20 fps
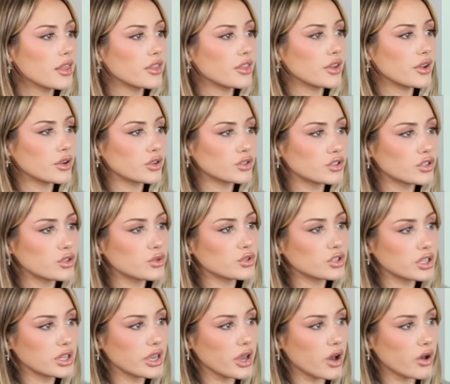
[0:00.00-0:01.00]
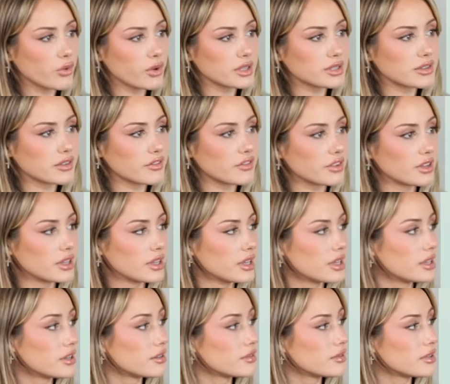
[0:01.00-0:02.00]
there's usually always a
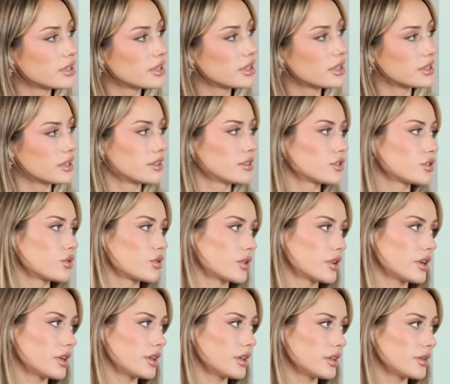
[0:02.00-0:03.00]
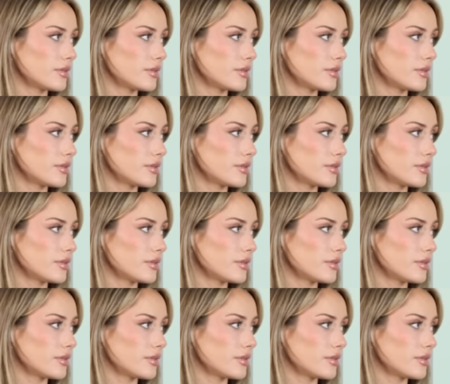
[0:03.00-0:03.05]
villain in the story